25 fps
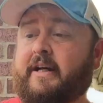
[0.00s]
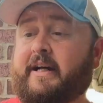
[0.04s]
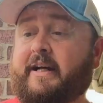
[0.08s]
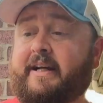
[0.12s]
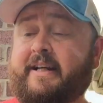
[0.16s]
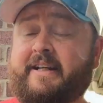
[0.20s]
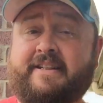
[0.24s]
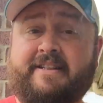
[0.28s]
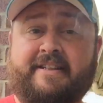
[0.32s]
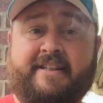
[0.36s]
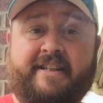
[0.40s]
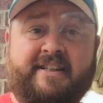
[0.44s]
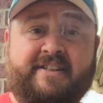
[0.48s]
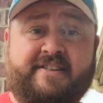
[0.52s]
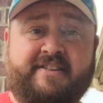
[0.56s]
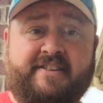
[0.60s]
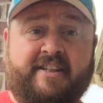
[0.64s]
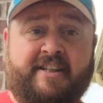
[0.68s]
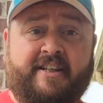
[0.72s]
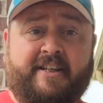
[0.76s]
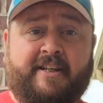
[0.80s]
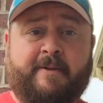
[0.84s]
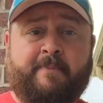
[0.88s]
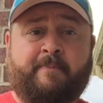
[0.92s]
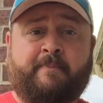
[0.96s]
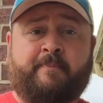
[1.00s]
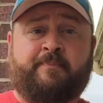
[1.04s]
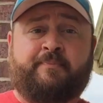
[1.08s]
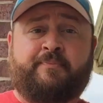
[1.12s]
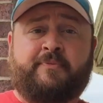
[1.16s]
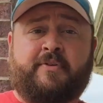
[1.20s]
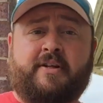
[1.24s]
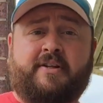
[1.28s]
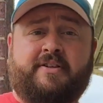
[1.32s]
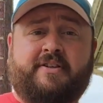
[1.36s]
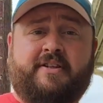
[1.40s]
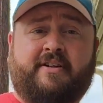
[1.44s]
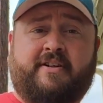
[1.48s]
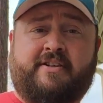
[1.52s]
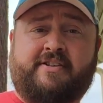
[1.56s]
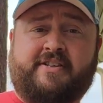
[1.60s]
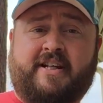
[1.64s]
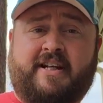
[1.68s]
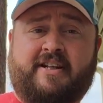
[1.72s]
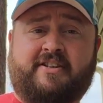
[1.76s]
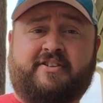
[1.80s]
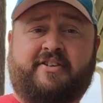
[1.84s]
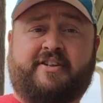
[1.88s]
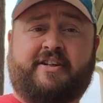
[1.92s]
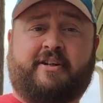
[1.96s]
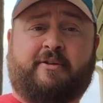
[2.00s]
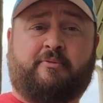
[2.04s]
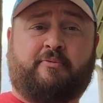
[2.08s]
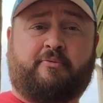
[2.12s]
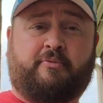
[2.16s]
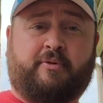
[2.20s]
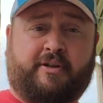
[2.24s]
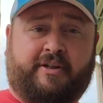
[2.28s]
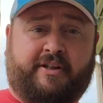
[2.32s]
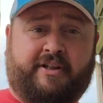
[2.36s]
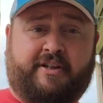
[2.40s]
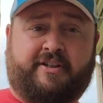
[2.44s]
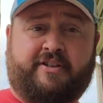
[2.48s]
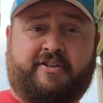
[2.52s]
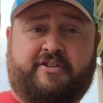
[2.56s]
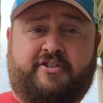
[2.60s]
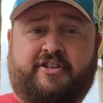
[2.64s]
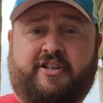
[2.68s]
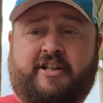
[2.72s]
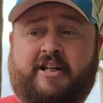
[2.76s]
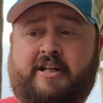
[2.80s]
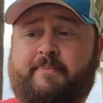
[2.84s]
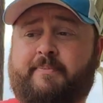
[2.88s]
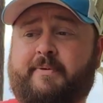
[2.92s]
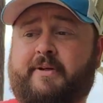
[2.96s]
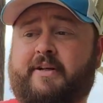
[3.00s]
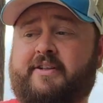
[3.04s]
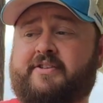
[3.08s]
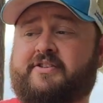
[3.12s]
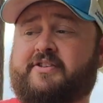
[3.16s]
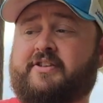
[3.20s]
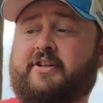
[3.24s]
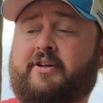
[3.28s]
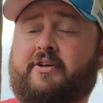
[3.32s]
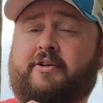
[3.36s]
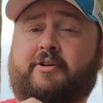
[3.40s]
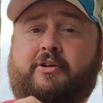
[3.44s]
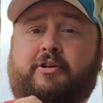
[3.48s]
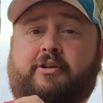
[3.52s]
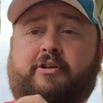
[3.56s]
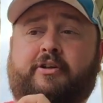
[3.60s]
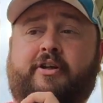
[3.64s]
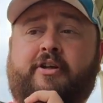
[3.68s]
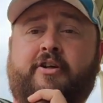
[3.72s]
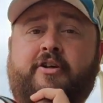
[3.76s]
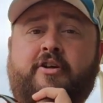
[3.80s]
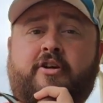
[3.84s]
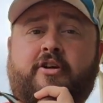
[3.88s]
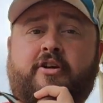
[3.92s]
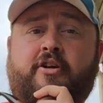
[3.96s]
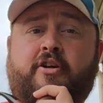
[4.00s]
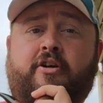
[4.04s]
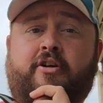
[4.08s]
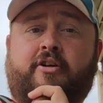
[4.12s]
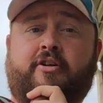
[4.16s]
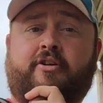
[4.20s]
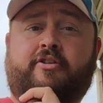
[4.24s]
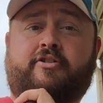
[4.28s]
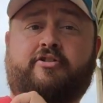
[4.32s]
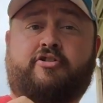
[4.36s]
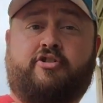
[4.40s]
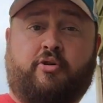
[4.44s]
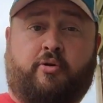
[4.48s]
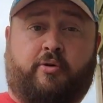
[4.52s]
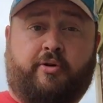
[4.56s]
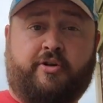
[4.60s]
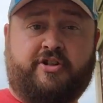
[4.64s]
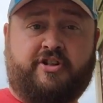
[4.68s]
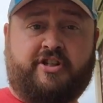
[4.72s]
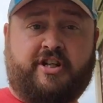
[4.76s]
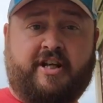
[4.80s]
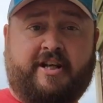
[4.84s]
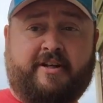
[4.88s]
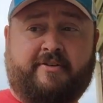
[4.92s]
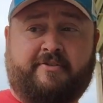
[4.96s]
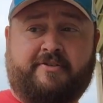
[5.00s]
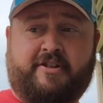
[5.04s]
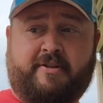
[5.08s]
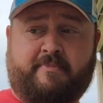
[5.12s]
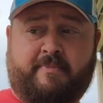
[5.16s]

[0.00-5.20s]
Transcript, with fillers: Uh, in D.C., there is actually a really good shop. It is called Georgetown